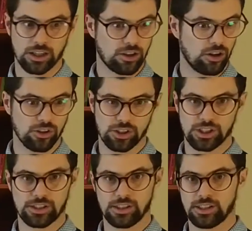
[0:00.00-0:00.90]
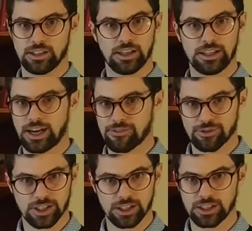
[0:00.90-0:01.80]
colonies in
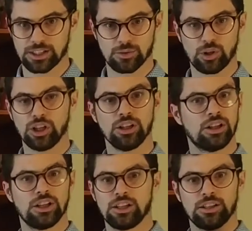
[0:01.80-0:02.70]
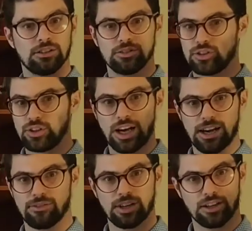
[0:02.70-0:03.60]
Africa as well. You
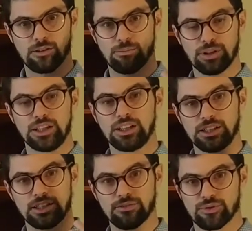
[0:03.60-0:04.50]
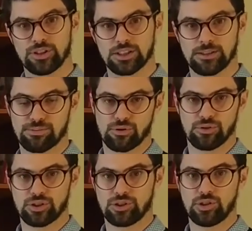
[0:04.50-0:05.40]
have a completely different
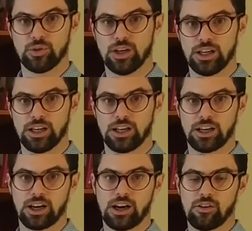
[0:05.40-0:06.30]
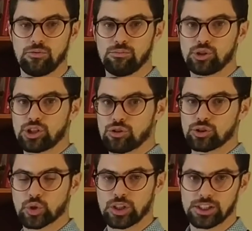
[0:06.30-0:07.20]
approach to how
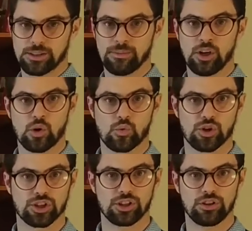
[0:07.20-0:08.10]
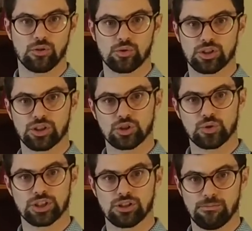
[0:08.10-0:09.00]
multiculturalism works in those
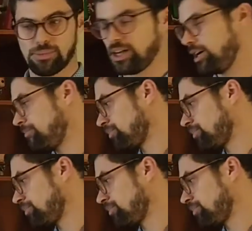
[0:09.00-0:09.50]
countries compared